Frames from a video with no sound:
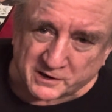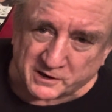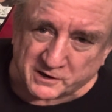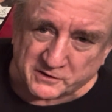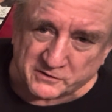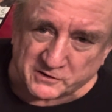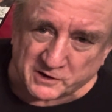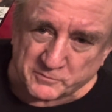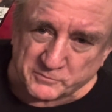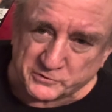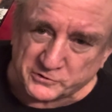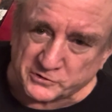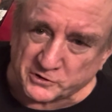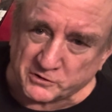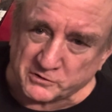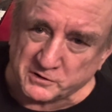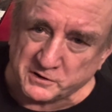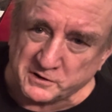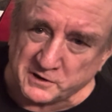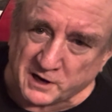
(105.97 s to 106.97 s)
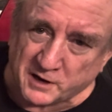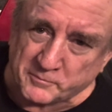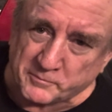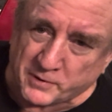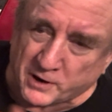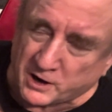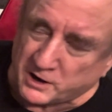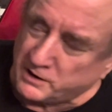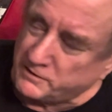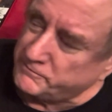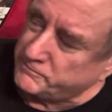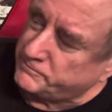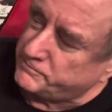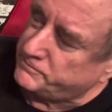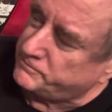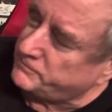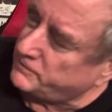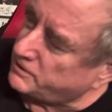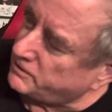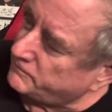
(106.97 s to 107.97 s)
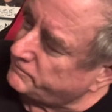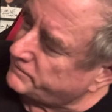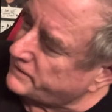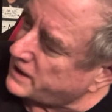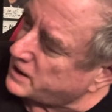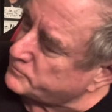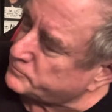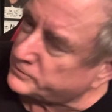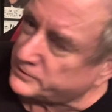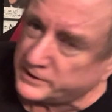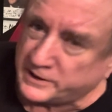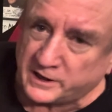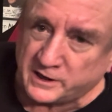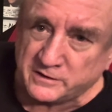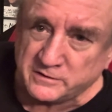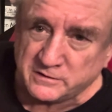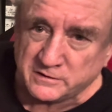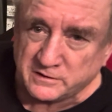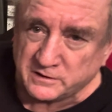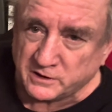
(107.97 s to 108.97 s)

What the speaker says: because I'm certainly not part of that plan.